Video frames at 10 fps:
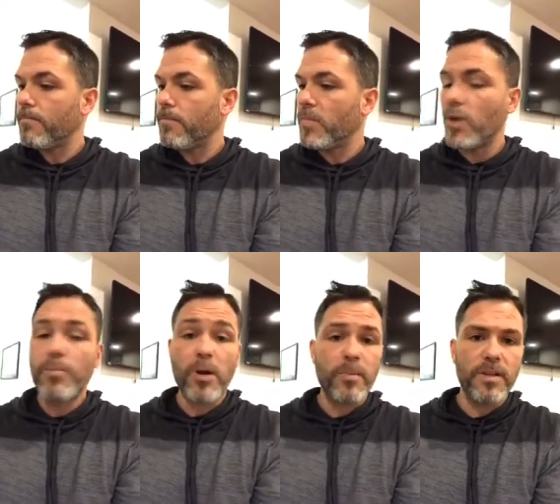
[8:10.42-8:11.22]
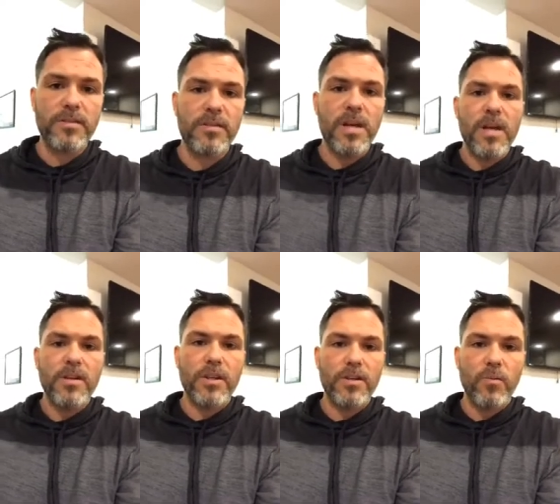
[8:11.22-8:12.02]
No purpose.
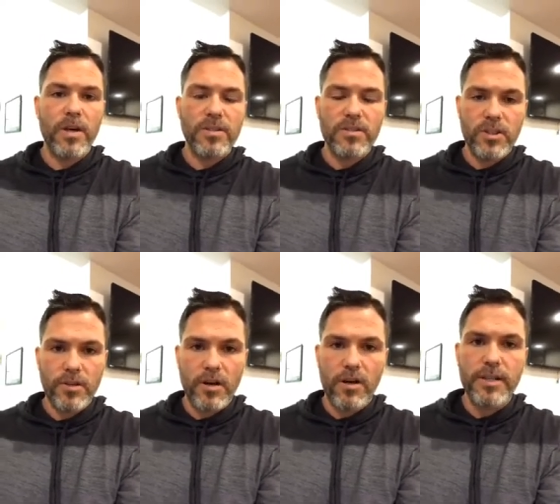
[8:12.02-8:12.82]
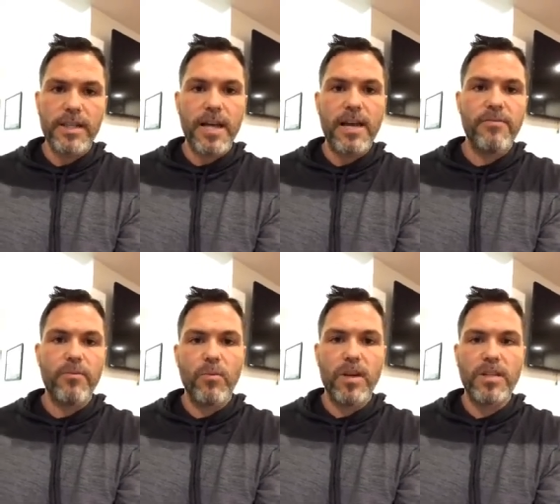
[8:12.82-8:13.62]
What is your calling in life?
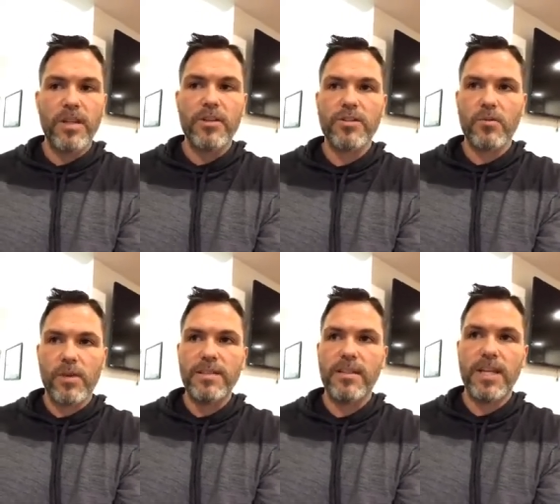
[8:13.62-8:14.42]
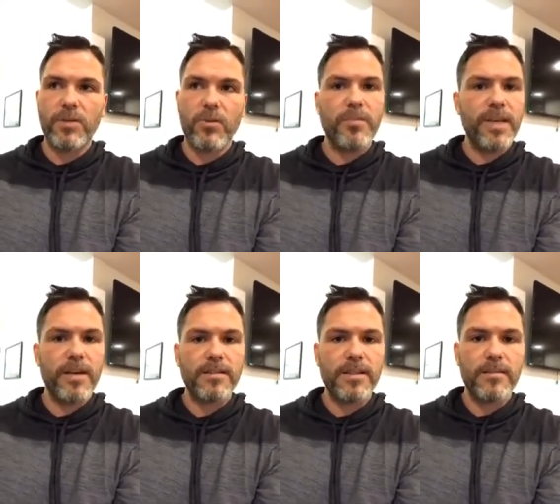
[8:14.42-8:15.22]
There's a reason that you want to be
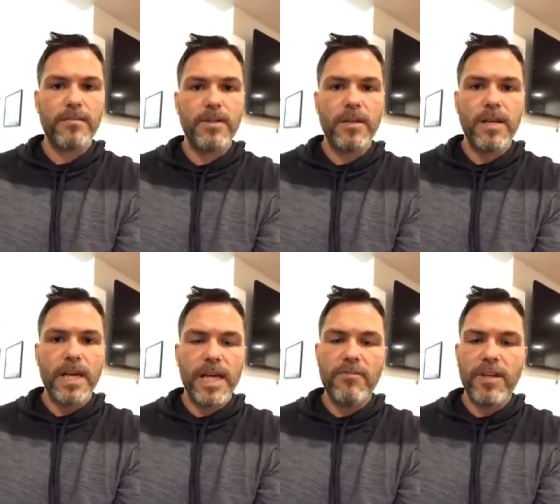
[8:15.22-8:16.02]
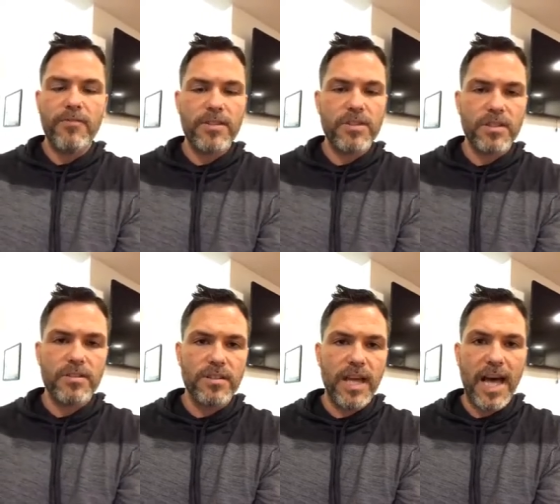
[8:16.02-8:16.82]
healthy. Even if it's
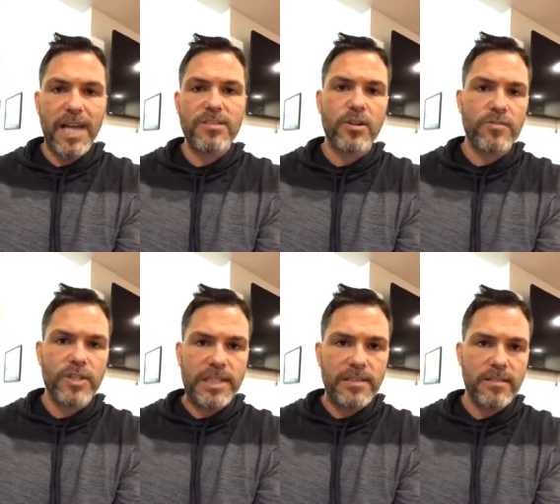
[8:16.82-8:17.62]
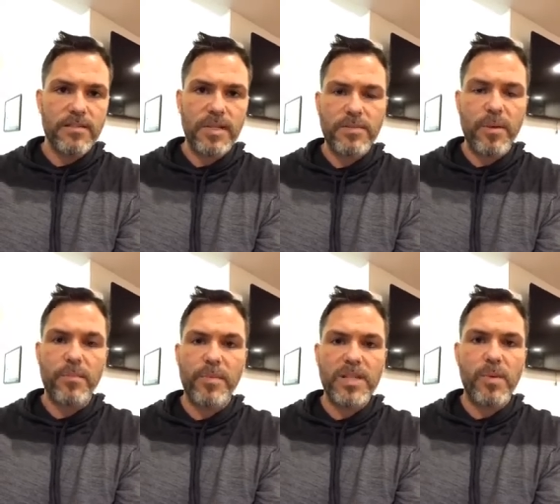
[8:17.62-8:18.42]
just, I serve Jesus, that's
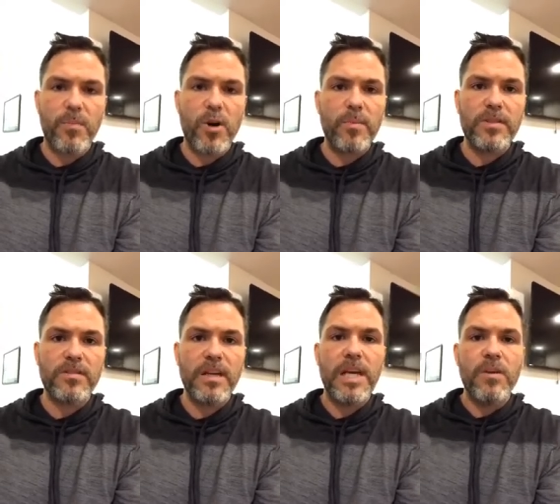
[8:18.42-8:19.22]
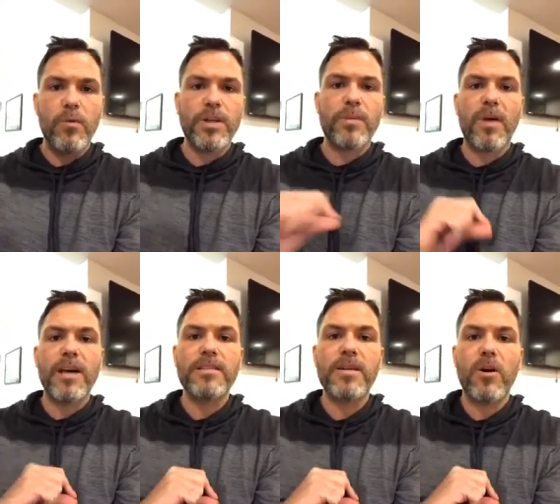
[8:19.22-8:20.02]
my purpose. Well, your
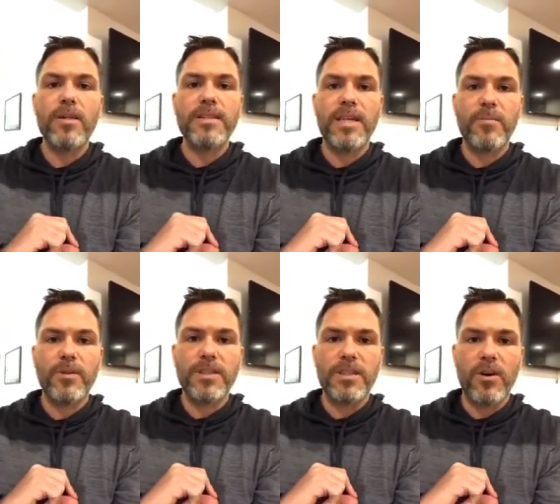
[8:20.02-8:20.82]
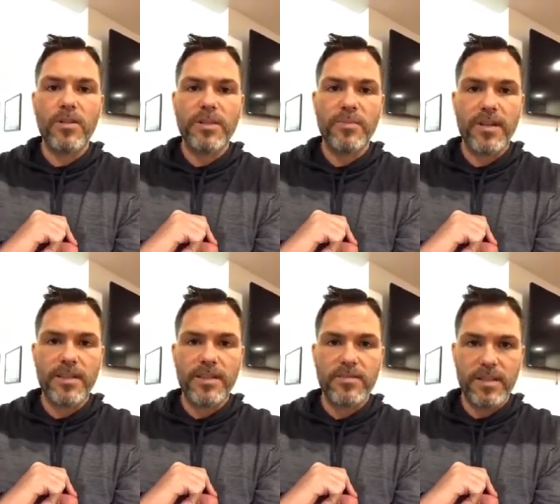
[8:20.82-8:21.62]
body's a holy temple that the Holy Spirit
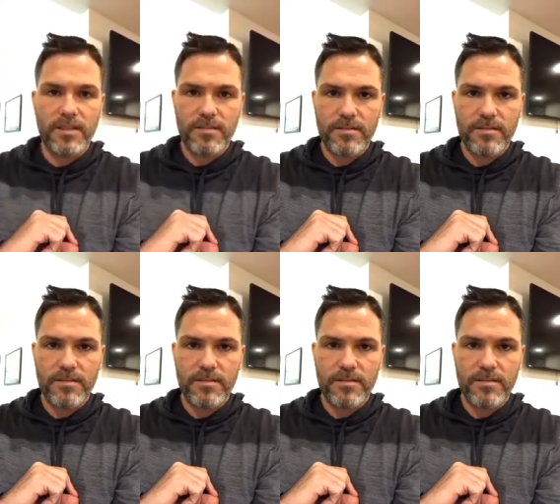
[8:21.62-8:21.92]
lives in.